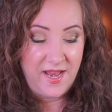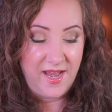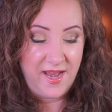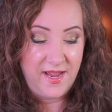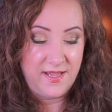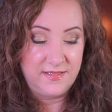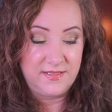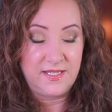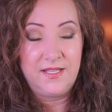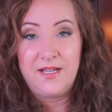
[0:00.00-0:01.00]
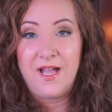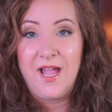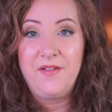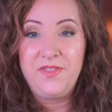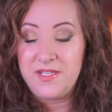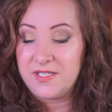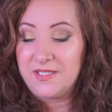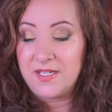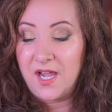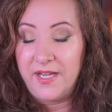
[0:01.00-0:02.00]
And I have this
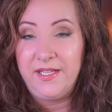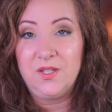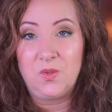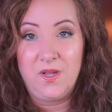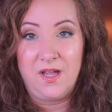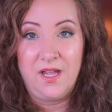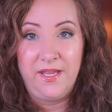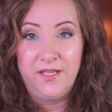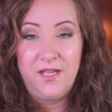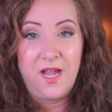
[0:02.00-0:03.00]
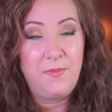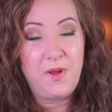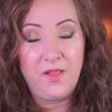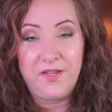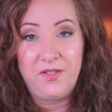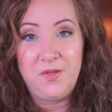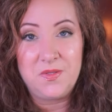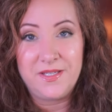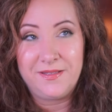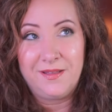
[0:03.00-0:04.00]
tiny little guy. I probably could
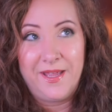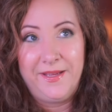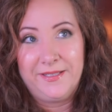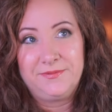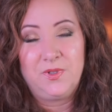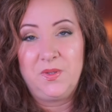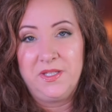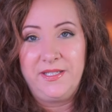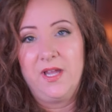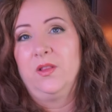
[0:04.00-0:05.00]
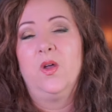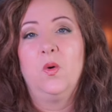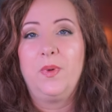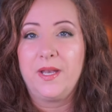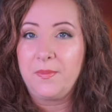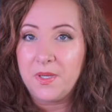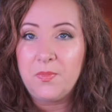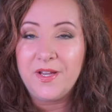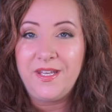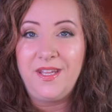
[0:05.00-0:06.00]
use it like on the down low, but I'm gonna
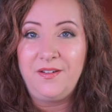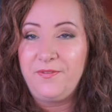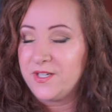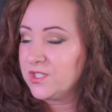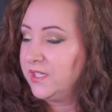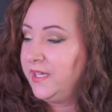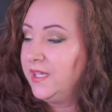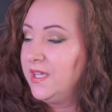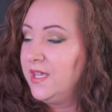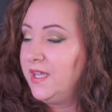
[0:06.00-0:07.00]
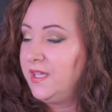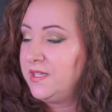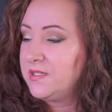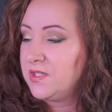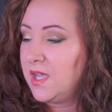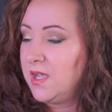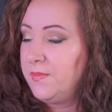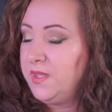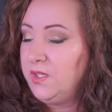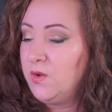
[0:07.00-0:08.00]
bring it in officially. It is
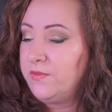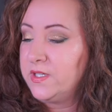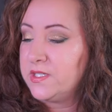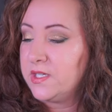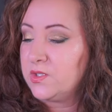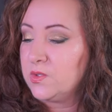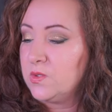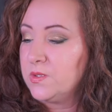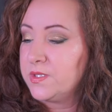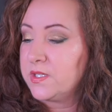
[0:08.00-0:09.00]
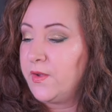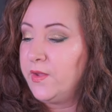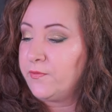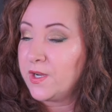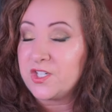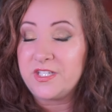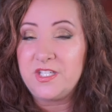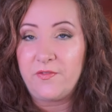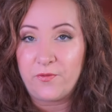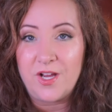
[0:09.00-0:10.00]
um, the Nova Essentials Fresh
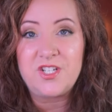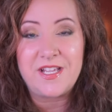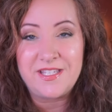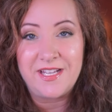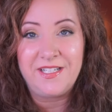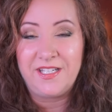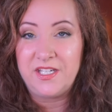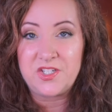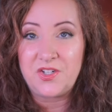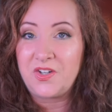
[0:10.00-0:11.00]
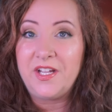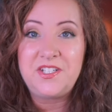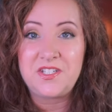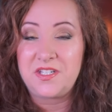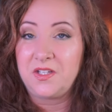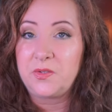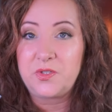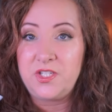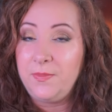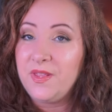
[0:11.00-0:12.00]
Fresh Scent Conditioner. It's just a little
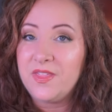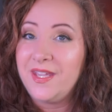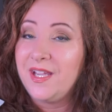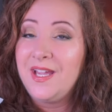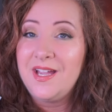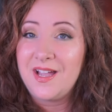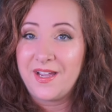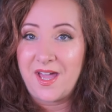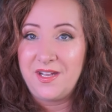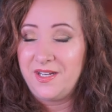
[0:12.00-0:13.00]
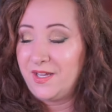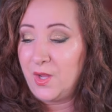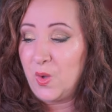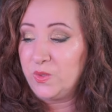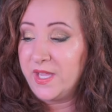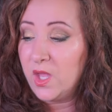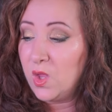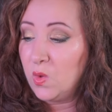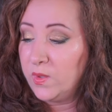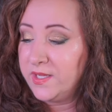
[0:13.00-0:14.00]
cheapy thing. I got it at a
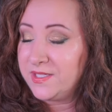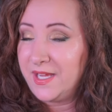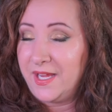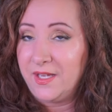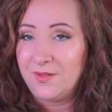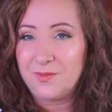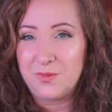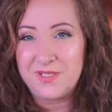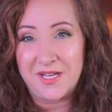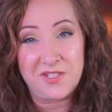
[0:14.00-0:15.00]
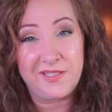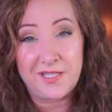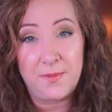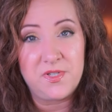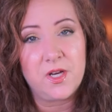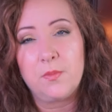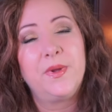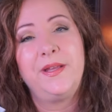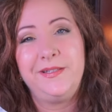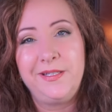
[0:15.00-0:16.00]
hotel when I stayed. It was actually a timeshare,
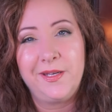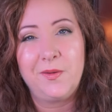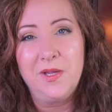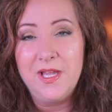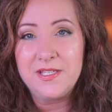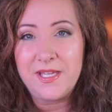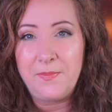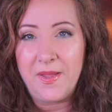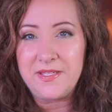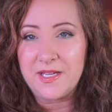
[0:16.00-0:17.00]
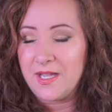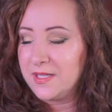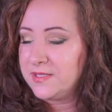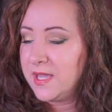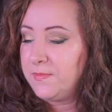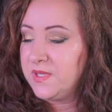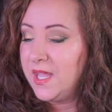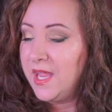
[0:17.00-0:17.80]
but you know, same basic concept.